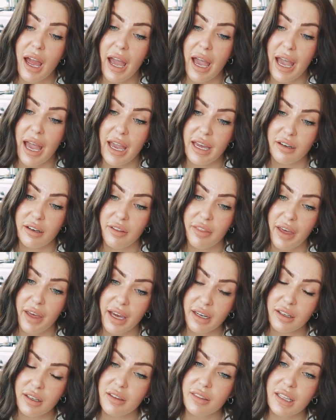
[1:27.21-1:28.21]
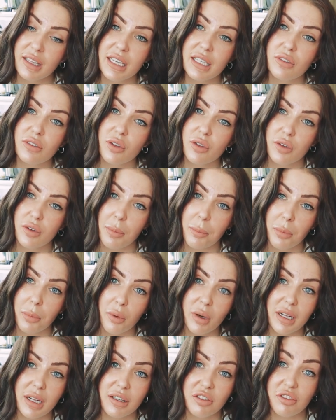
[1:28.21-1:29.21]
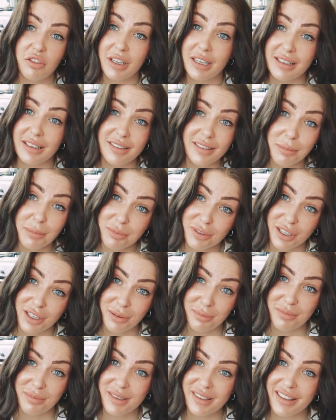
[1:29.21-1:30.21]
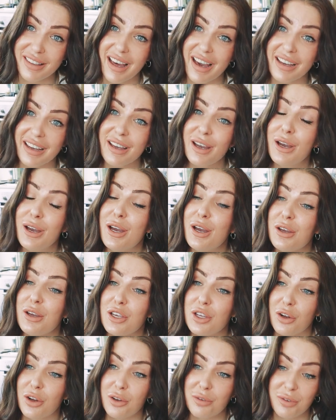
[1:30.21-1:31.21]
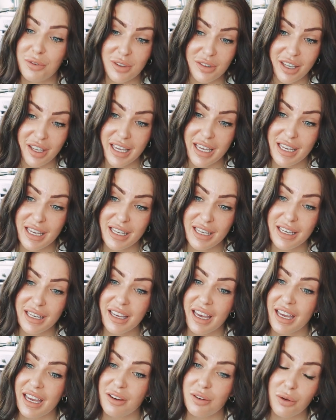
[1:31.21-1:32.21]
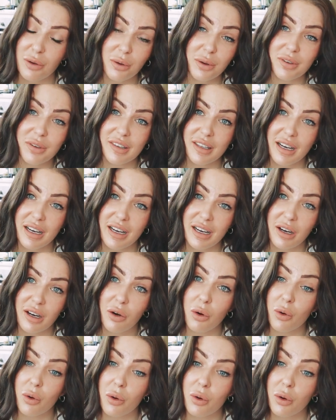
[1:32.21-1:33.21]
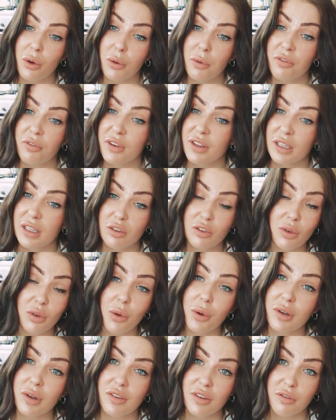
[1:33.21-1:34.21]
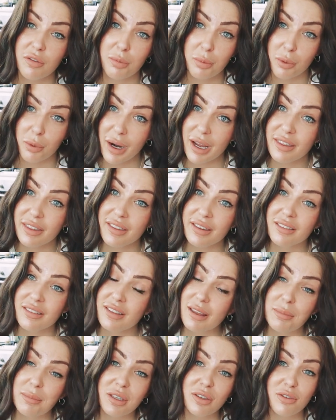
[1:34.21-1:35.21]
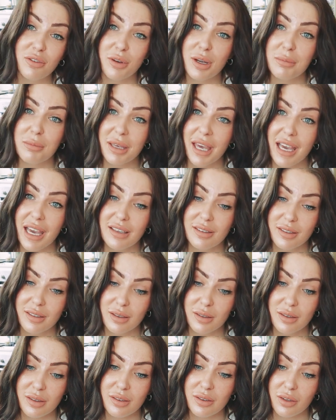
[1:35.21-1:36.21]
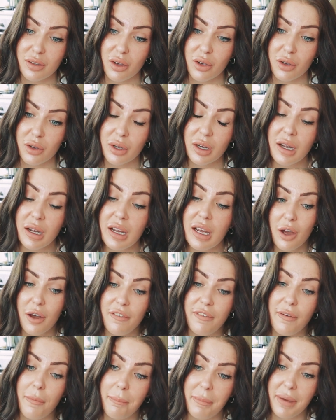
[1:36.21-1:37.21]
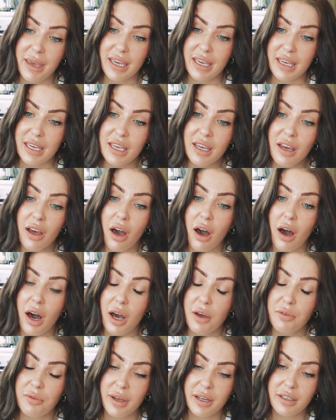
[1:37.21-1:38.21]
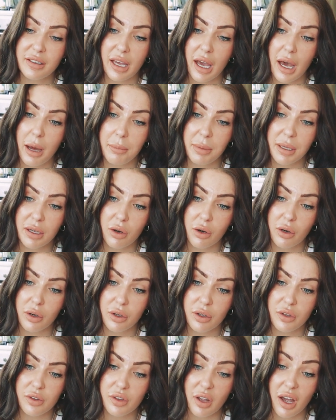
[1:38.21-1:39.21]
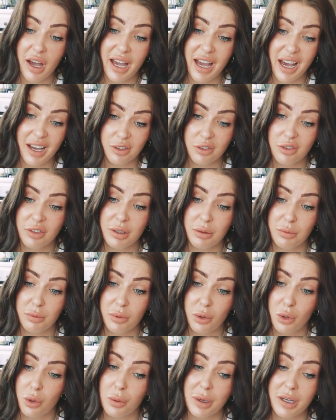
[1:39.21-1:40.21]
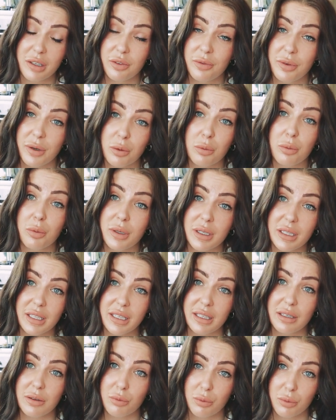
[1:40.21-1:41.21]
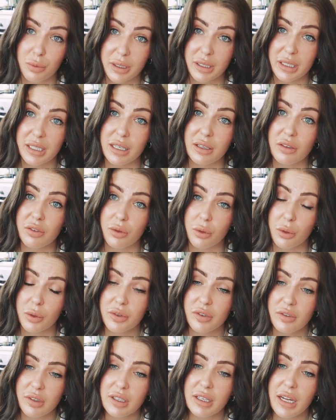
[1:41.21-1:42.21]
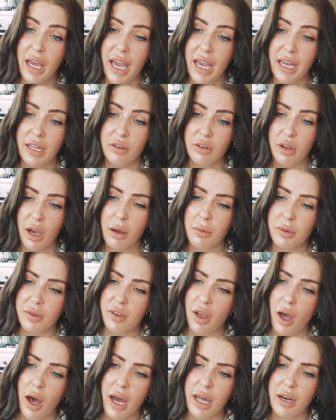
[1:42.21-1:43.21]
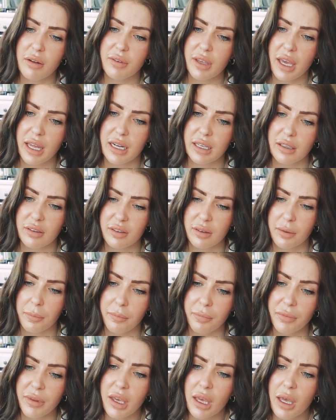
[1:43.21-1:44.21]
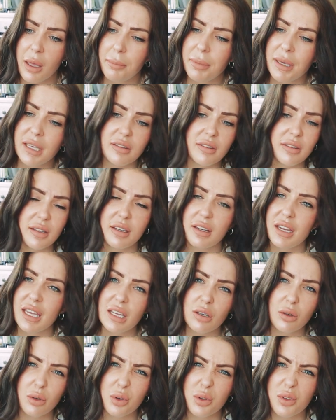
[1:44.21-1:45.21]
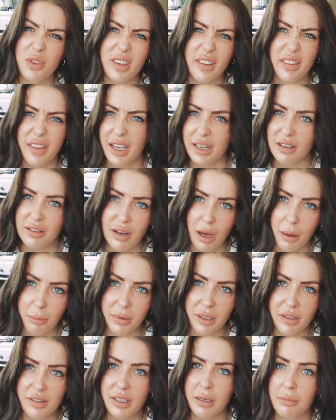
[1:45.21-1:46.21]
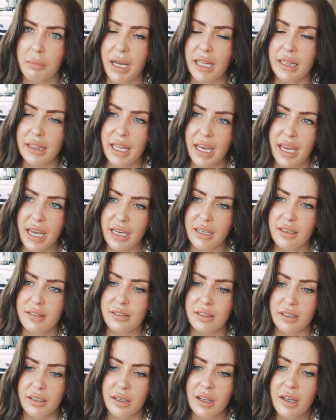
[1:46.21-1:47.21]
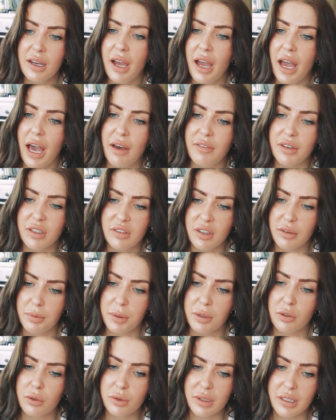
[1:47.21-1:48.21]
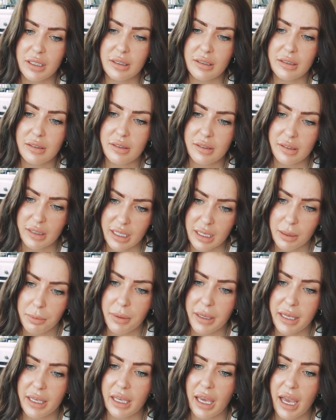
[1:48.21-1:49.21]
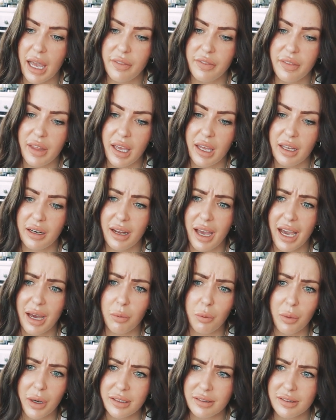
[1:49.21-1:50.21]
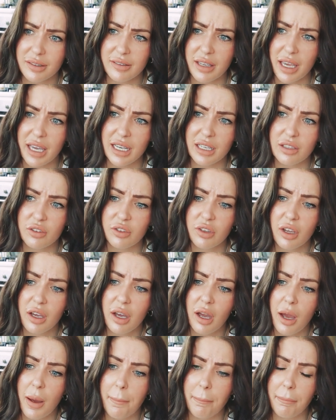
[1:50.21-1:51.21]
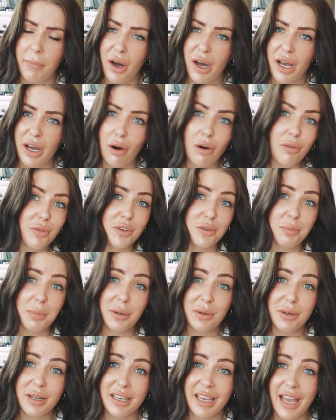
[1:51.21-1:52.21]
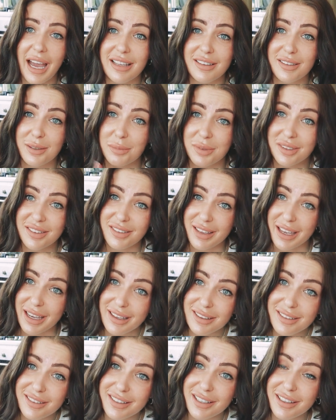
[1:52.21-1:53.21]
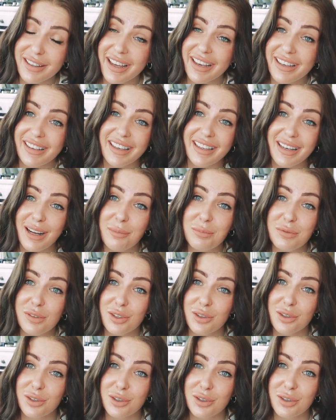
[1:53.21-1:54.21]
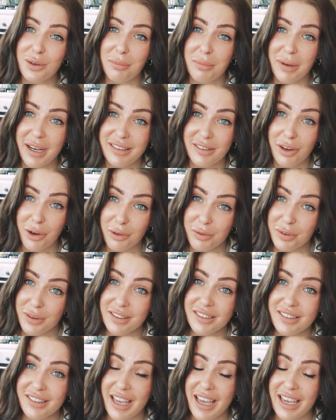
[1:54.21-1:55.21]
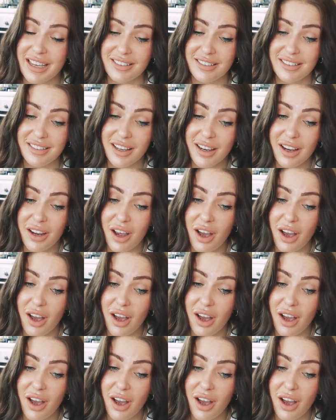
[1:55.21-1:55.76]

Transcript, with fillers: And that can lead to some pretty shitty symptoms like you know, fatigue and nausea or feeling shortness of breath in some extreme cases. So for me, I found out because I actually always felt really, really exhausted and I was kind of getting some pins and needles and like numbness in my legs and having difficulty sleeping. And then at one stage, my office building had some stairs to like get up to my office and